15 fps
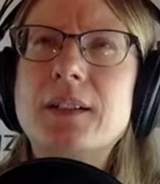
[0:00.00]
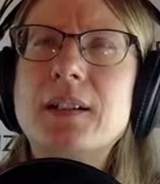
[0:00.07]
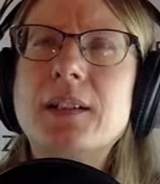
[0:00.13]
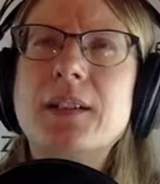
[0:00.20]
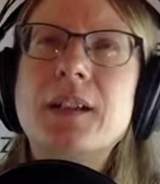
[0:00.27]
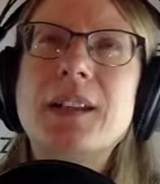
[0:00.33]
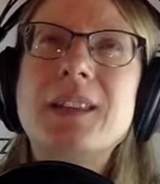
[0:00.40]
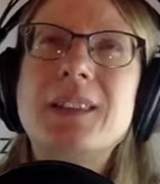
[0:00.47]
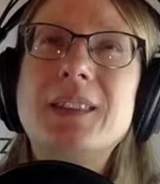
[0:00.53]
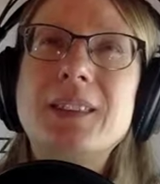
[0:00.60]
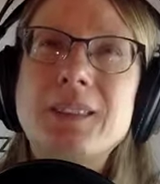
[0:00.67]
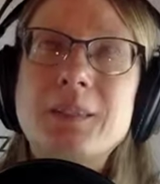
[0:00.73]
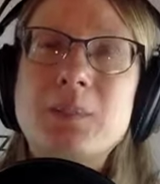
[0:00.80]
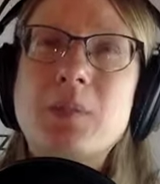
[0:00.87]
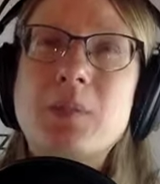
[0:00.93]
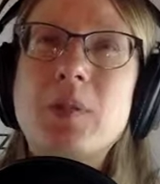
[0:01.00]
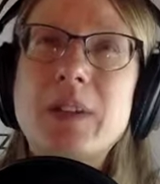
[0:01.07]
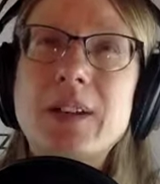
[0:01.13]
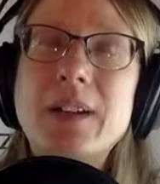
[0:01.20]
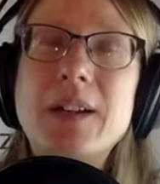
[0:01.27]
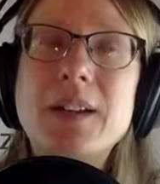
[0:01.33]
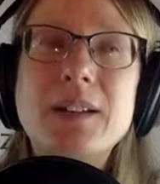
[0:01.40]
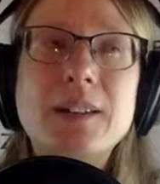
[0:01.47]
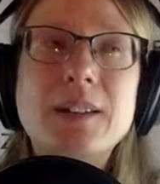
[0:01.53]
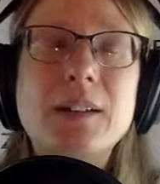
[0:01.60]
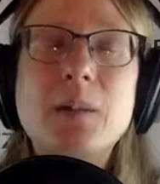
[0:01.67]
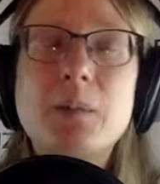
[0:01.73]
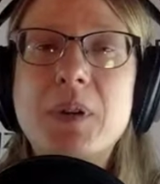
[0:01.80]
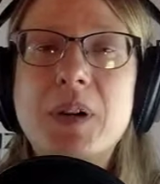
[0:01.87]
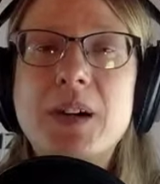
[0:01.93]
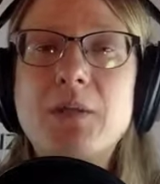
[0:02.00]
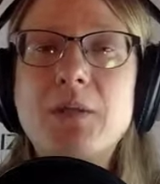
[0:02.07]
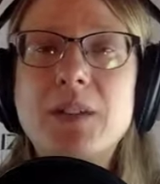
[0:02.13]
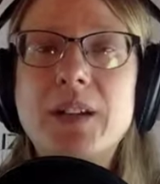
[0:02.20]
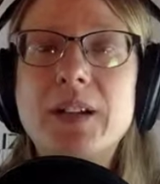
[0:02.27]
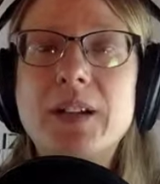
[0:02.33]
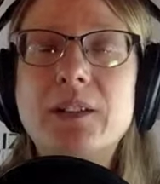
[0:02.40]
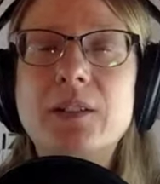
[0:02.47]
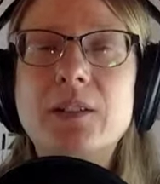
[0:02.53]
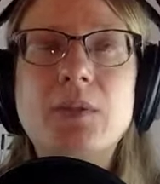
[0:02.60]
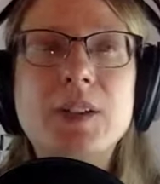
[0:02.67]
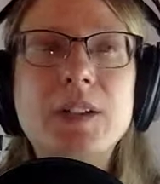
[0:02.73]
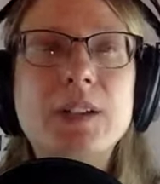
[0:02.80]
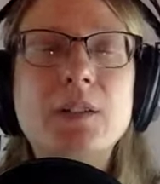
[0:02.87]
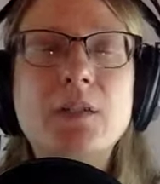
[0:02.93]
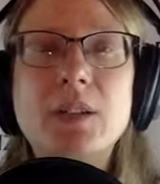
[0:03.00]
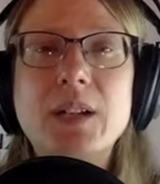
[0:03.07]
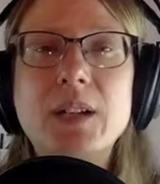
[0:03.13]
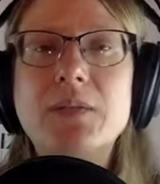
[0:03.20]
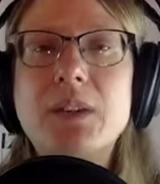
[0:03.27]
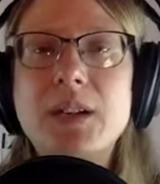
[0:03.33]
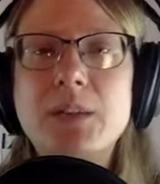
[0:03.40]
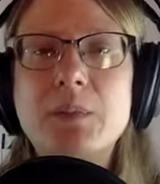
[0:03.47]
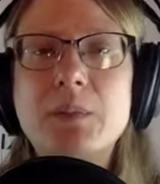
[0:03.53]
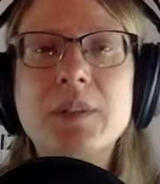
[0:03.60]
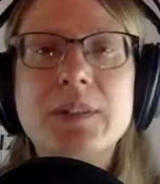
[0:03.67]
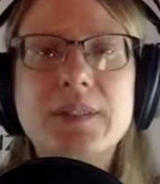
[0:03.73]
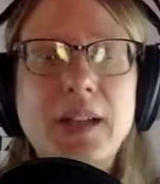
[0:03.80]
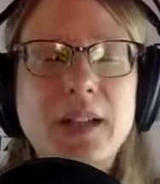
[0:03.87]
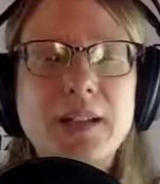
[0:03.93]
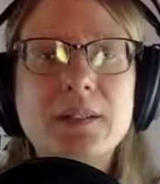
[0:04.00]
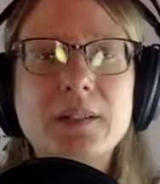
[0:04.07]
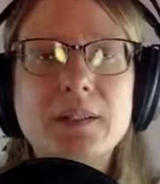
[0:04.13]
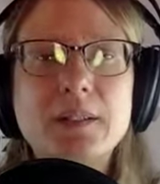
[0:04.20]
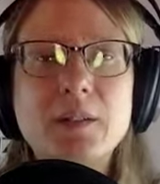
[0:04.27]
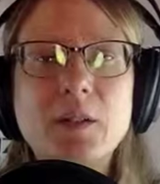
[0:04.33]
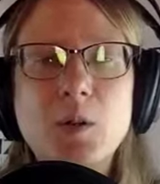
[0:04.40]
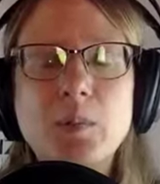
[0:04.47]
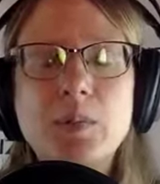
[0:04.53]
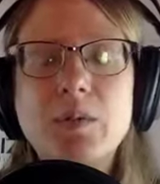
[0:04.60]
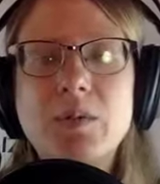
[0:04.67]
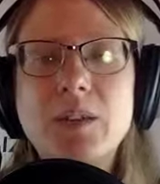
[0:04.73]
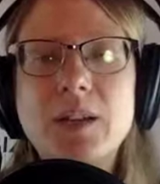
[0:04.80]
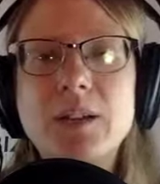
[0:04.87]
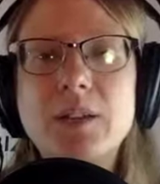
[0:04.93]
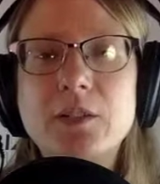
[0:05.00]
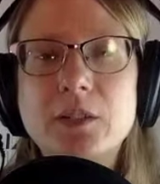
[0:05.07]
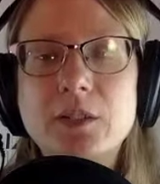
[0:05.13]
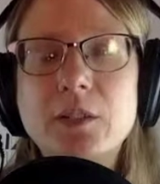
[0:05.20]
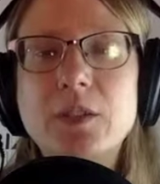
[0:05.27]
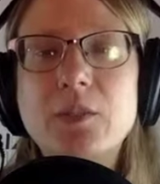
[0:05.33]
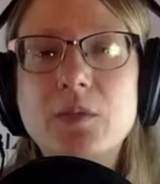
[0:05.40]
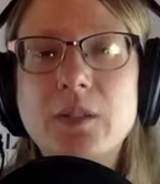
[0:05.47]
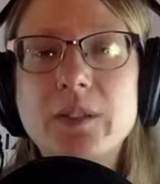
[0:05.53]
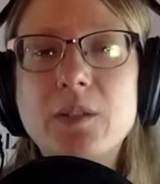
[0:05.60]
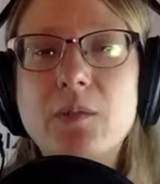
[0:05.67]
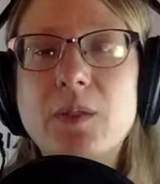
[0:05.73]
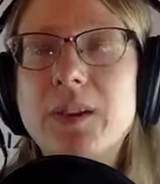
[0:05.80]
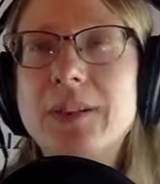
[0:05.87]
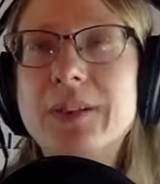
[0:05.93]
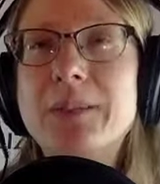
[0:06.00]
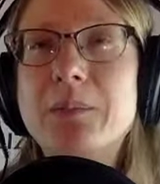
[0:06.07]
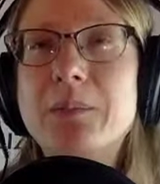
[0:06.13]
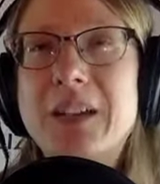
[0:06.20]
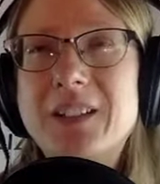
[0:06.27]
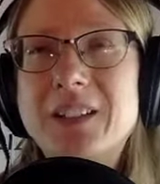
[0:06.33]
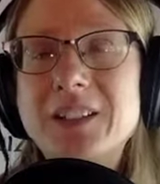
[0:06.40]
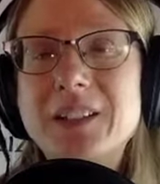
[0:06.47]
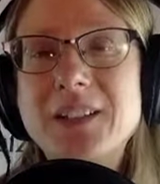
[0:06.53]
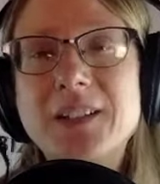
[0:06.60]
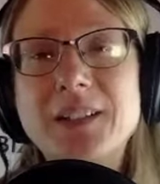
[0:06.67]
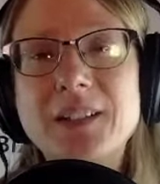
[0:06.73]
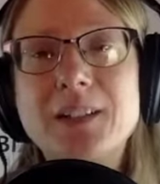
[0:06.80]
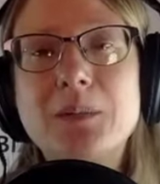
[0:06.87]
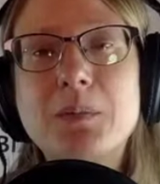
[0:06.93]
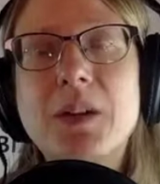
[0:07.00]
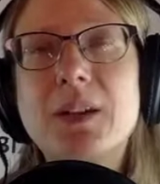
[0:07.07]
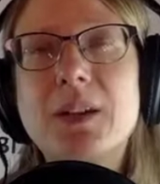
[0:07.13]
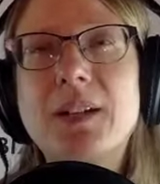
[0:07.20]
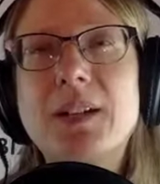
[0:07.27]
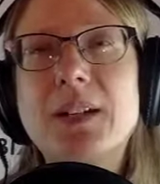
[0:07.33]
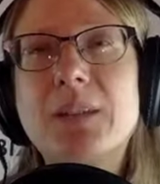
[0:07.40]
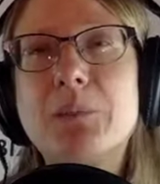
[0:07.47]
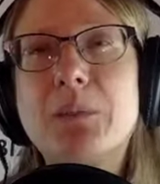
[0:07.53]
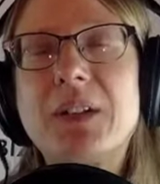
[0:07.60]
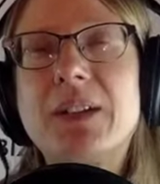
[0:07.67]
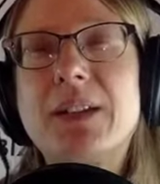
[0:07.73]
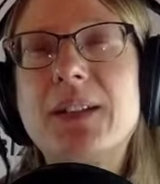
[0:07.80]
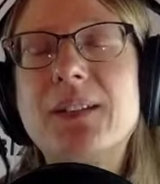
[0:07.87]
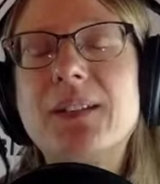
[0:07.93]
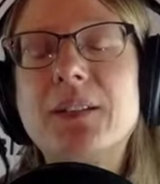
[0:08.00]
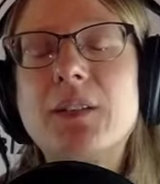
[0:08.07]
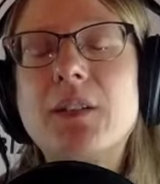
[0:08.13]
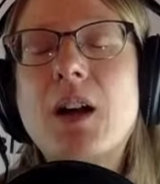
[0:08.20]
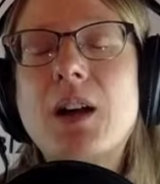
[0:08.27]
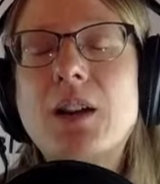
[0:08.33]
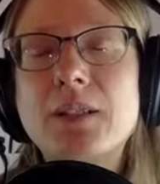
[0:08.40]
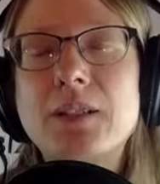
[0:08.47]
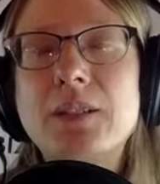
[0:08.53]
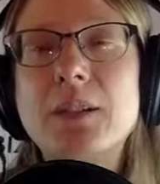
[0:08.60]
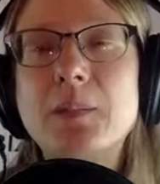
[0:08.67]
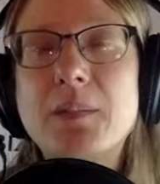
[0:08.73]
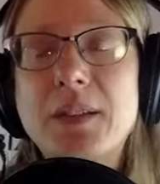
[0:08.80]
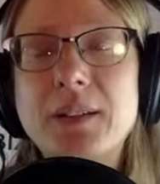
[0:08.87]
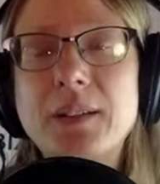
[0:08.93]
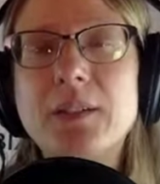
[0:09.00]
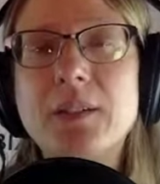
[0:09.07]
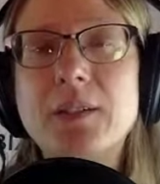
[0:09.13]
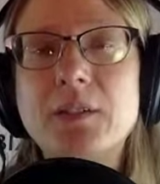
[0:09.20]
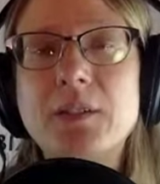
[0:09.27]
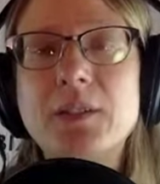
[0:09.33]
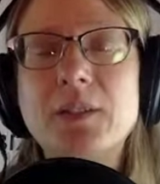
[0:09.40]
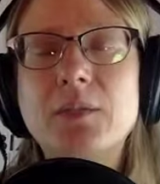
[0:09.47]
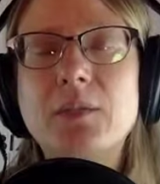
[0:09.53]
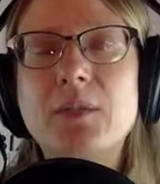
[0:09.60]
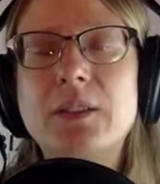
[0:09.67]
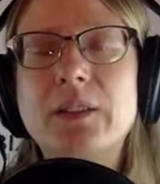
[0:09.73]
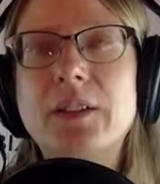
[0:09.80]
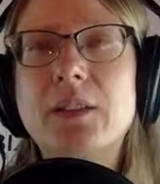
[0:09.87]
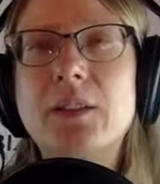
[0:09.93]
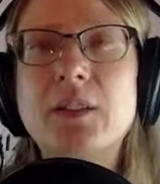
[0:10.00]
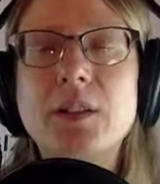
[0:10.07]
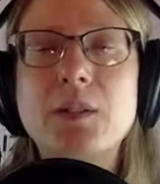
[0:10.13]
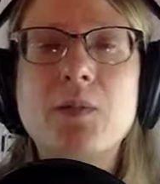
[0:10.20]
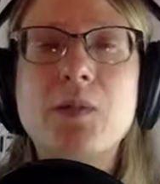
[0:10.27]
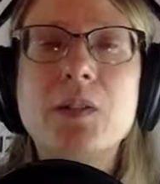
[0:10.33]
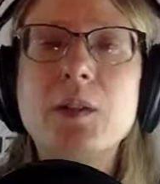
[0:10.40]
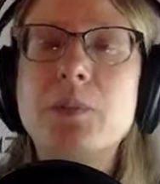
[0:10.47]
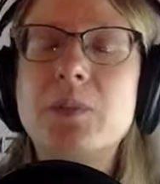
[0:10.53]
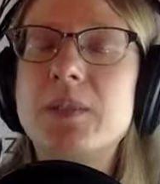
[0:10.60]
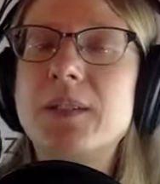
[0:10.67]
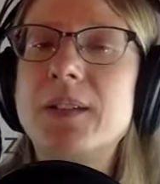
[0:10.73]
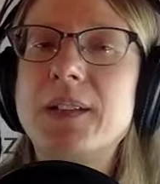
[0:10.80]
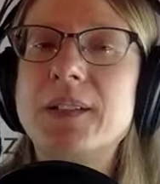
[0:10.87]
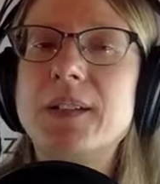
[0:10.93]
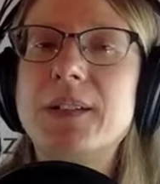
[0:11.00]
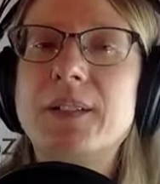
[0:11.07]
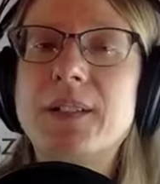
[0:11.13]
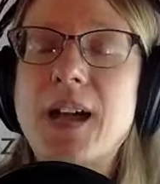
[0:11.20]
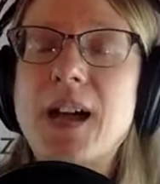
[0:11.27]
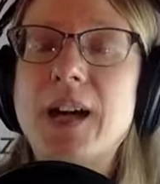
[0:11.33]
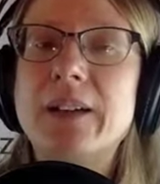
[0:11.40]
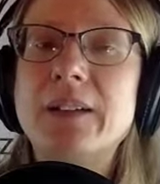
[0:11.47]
at this point, anything above like 20-25% open rate, you're doing really well, especially in this market. But like I said, there are some industries where like 30-40% is not